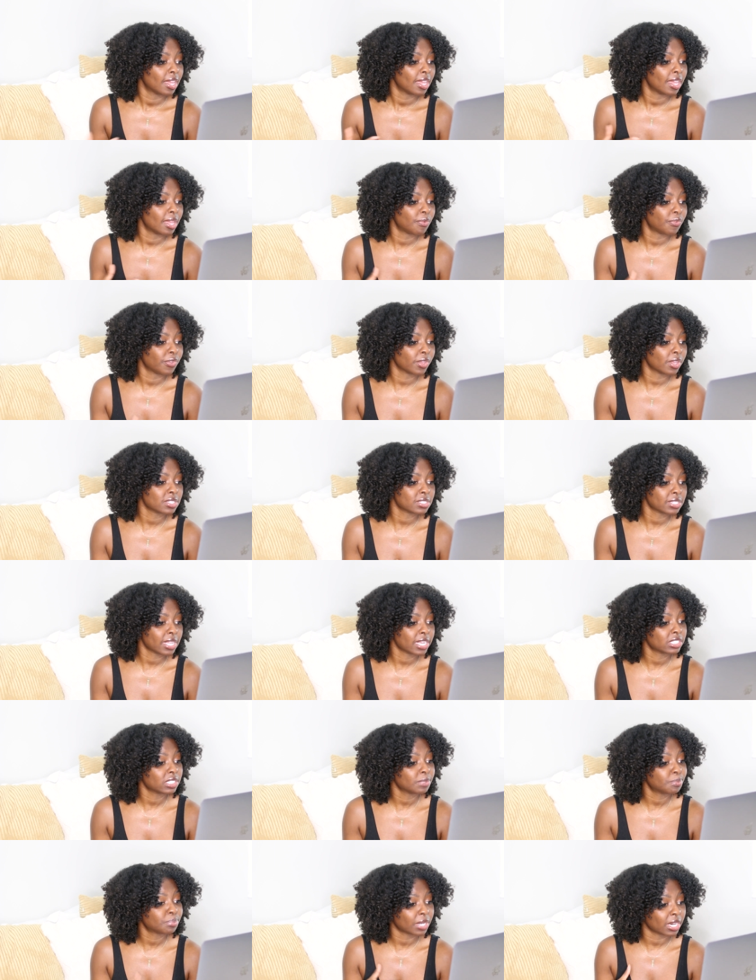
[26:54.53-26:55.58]
It feels
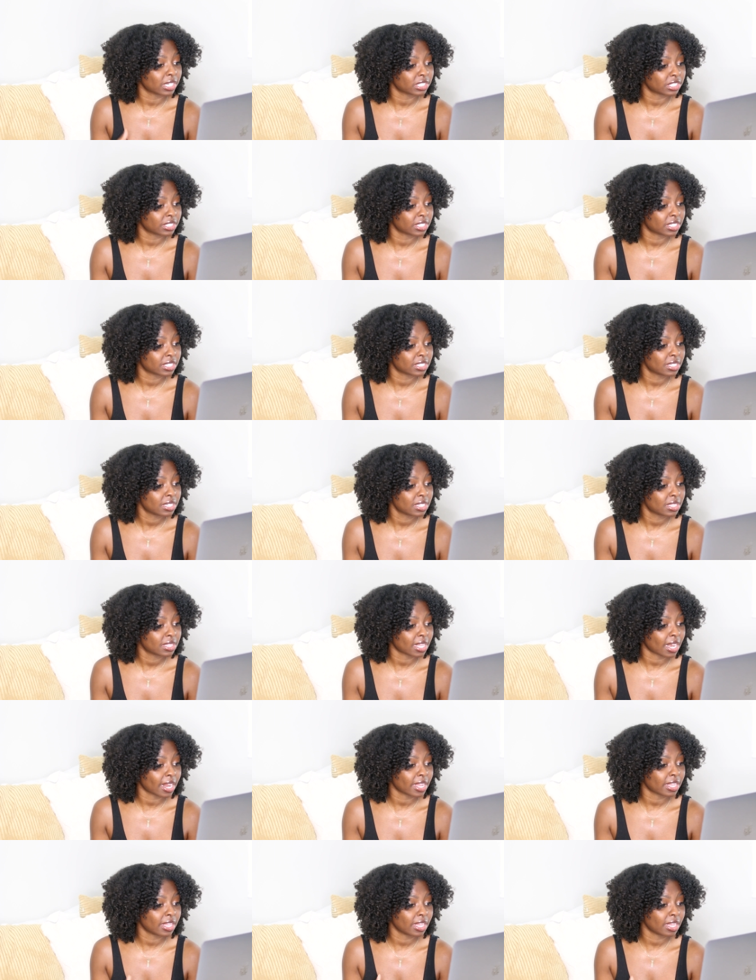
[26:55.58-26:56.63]
like depression
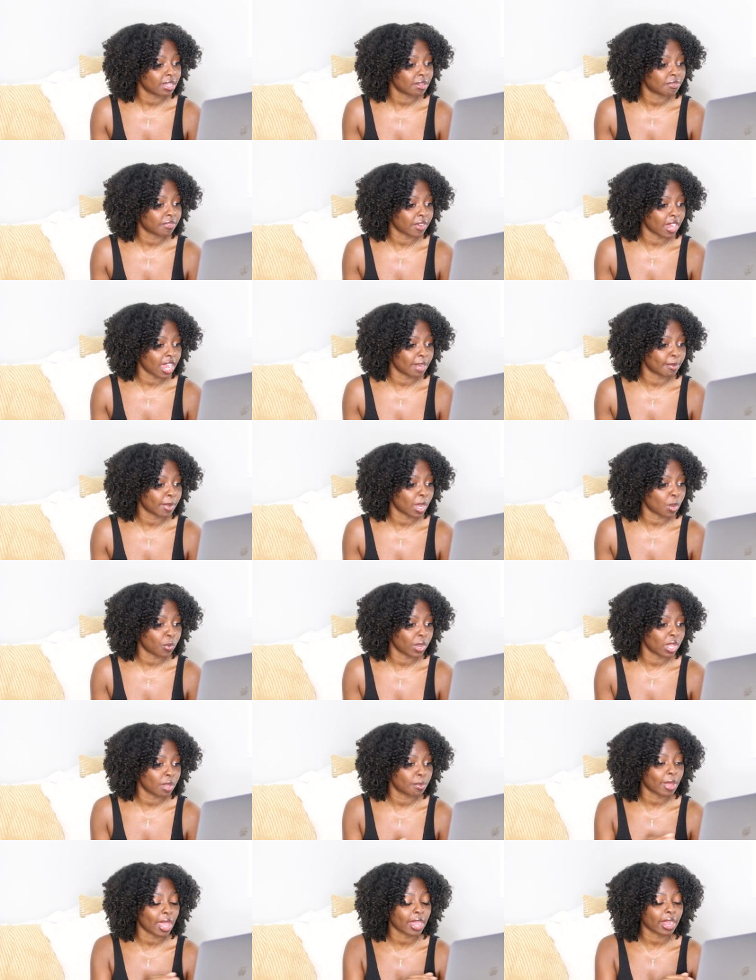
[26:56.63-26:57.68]
that I can't find my
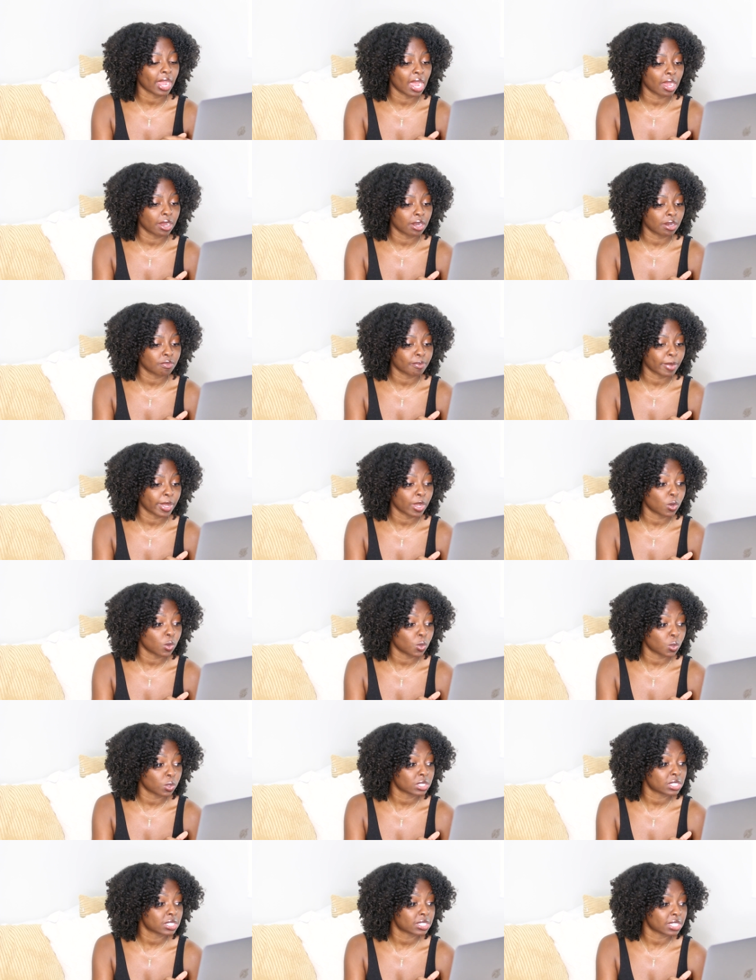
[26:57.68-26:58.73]
way back out of my
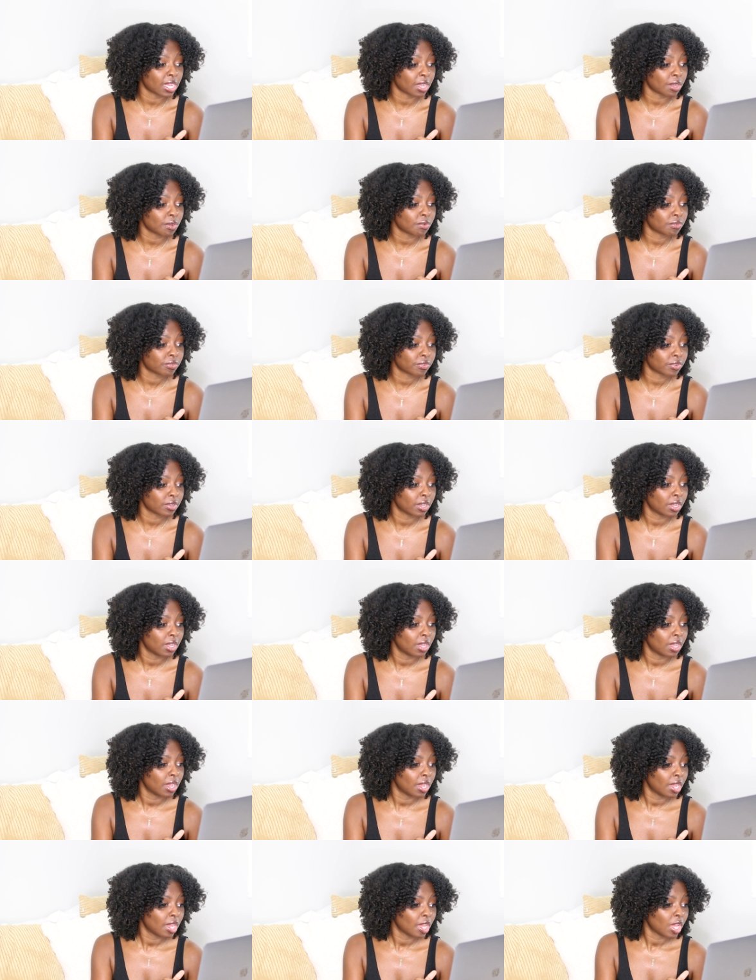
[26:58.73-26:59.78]
old self.
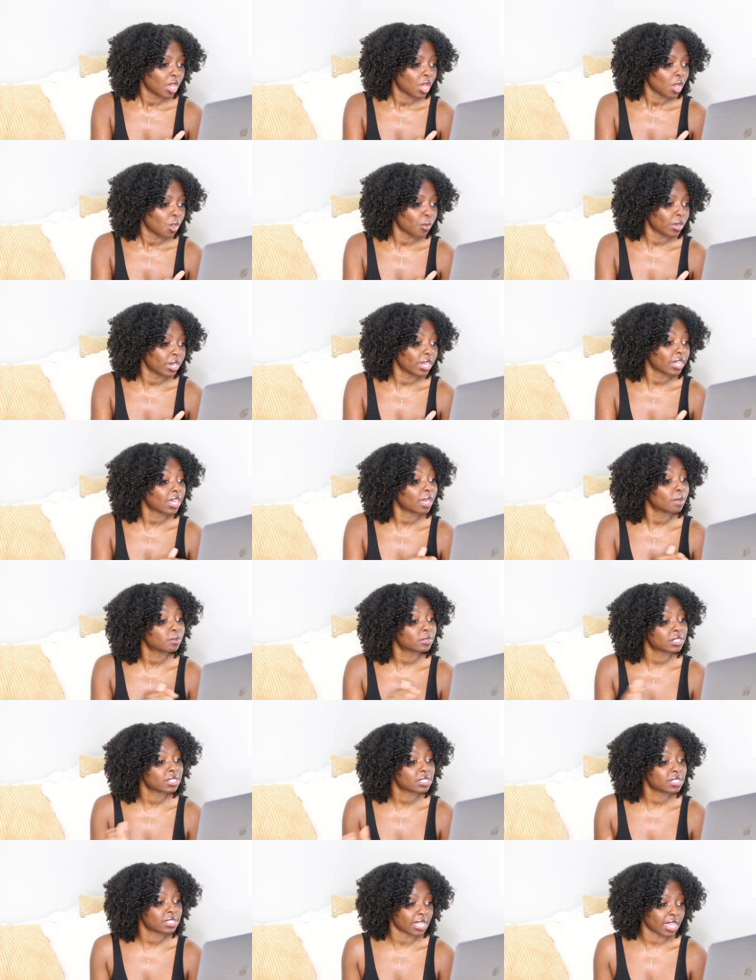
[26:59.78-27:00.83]
When it
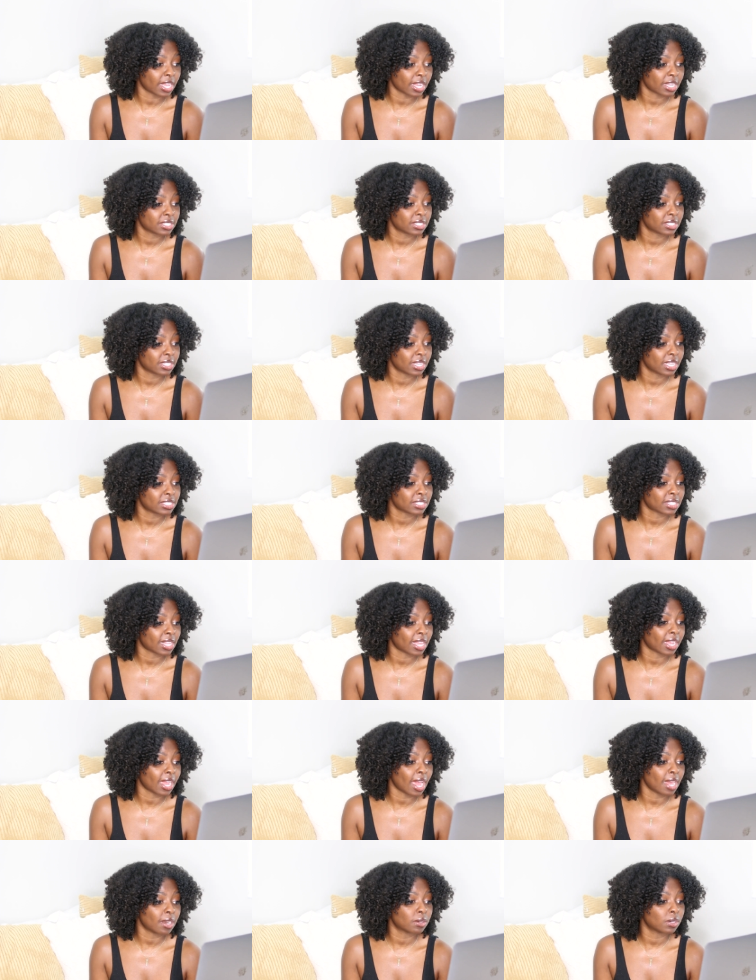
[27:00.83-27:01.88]
comes to sex, it's
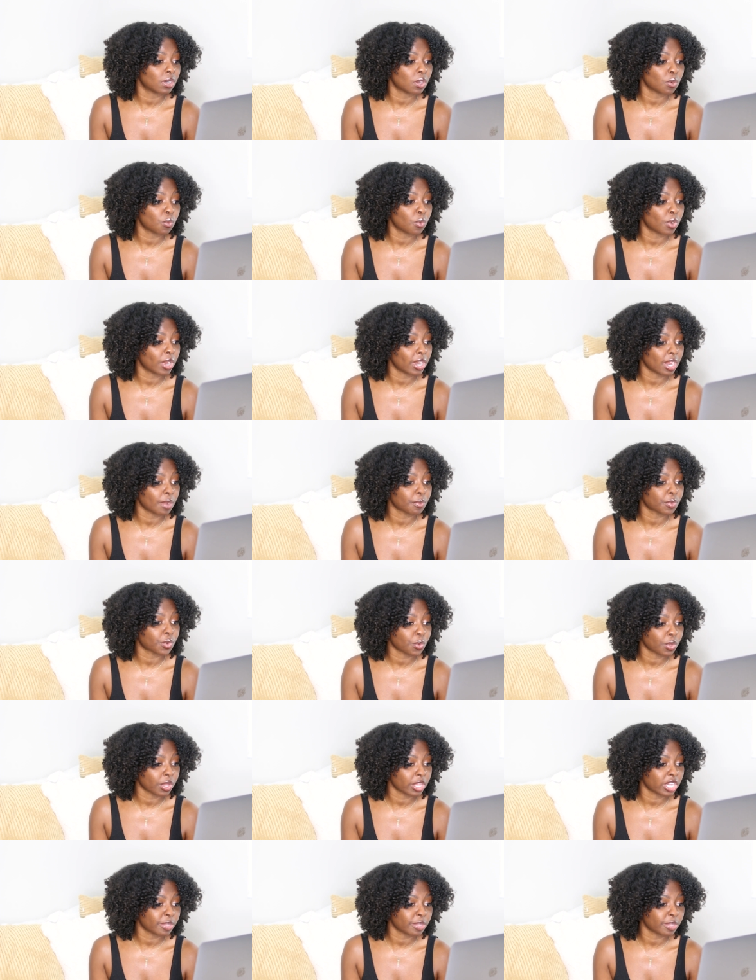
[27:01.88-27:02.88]
like I don't know what I'm doing